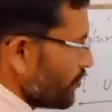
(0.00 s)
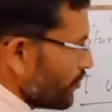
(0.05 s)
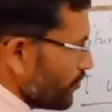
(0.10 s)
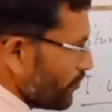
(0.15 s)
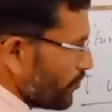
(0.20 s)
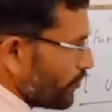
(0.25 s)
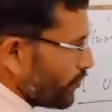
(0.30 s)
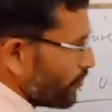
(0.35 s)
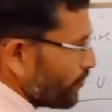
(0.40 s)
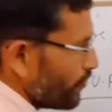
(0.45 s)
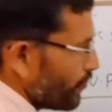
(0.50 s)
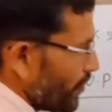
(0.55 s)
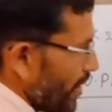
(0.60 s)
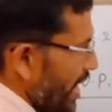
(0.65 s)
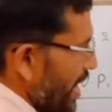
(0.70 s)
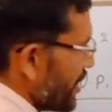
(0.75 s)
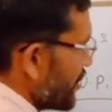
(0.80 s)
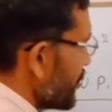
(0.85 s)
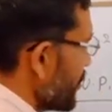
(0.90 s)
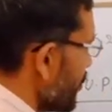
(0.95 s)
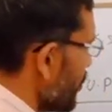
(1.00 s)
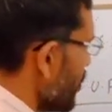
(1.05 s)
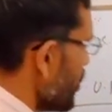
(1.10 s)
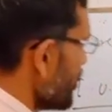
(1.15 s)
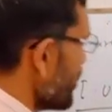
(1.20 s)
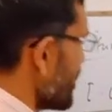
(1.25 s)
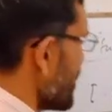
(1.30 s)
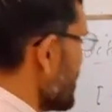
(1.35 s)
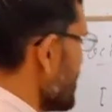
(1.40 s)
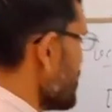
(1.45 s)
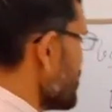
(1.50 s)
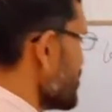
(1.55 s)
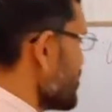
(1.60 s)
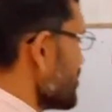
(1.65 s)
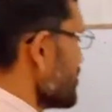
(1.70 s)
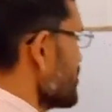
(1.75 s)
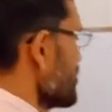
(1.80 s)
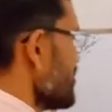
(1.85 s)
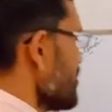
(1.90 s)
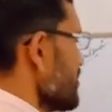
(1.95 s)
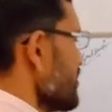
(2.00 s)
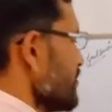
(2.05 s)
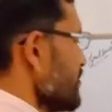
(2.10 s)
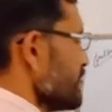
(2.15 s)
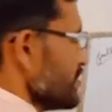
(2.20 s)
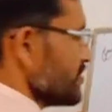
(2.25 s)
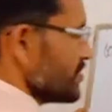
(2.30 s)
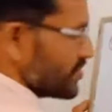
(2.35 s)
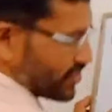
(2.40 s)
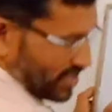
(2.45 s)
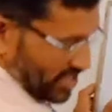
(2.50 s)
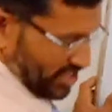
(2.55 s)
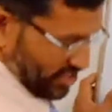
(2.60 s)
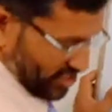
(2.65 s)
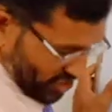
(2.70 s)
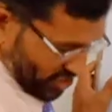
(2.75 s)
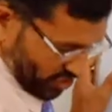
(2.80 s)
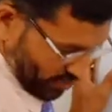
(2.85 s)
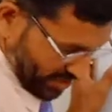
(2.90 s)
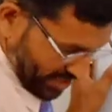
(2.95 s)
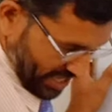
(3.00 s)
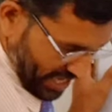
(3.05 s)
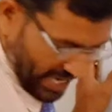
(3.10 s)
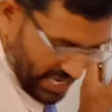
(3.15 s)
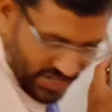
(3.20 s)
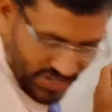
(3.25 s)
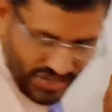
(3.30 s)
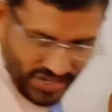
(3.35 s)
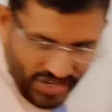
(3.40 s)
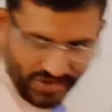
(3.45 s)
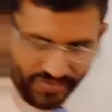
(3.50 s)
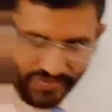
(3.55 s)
for your test, just give me the answer for